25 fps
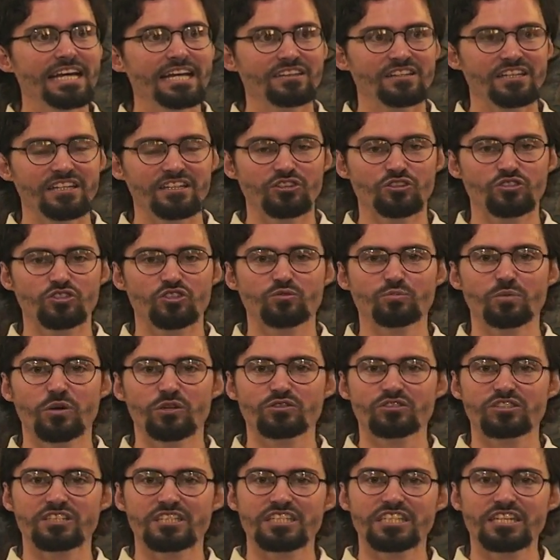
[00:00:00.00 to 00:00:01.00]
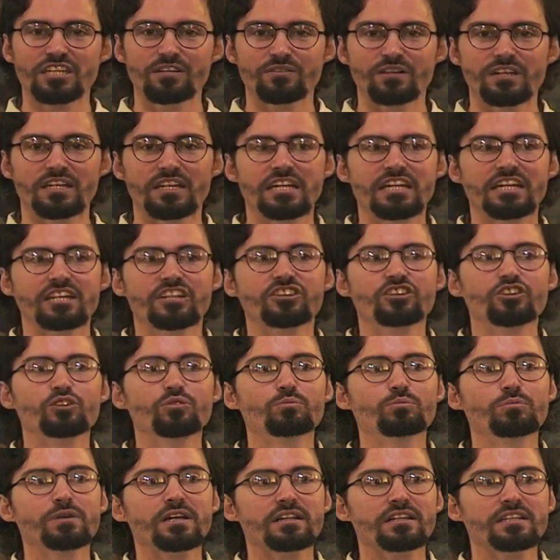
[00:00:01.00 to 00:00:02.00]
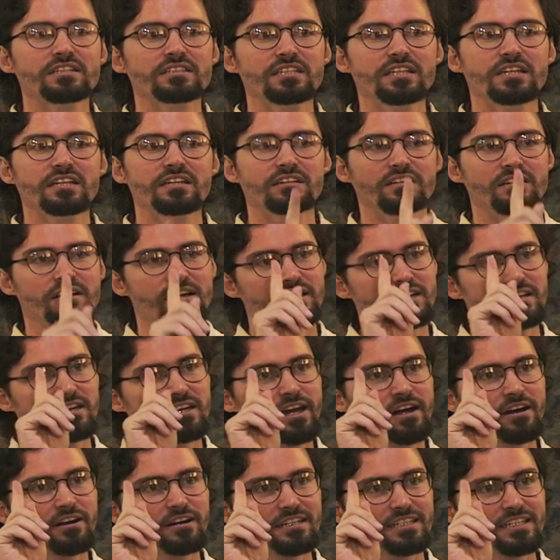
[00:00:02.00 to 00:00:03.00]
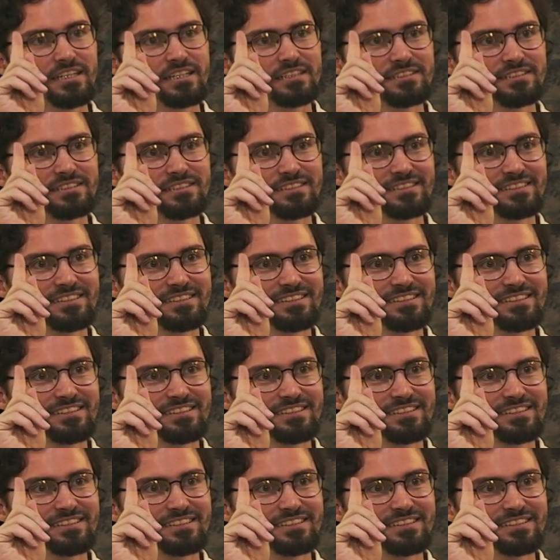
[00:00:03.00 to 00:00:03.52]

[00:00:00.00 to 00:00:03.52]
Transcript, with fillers: that you're supposed to give it in humility, not in arrogance.